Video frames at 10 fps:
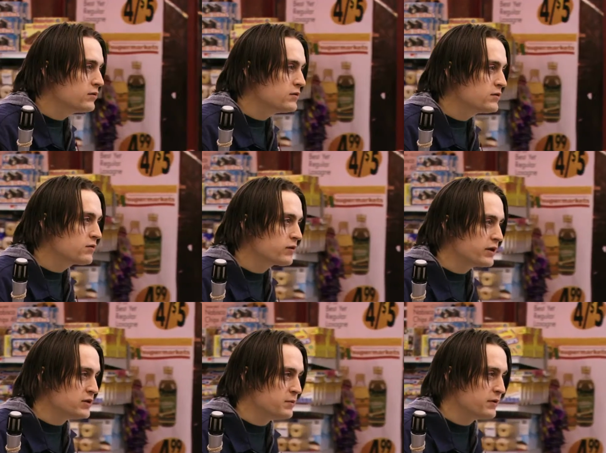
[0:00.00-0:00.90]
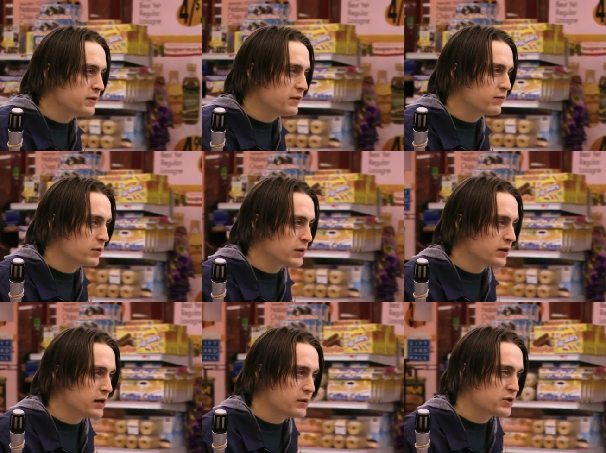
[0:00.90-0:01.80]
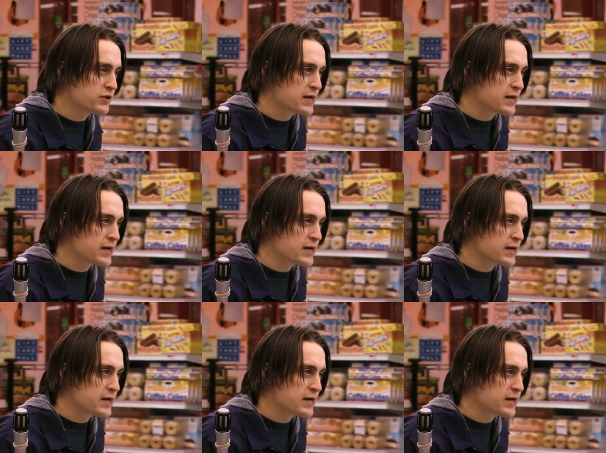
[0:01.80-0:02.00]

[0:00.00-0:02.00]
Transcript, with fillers: It's your HPV, Veronica. I'm just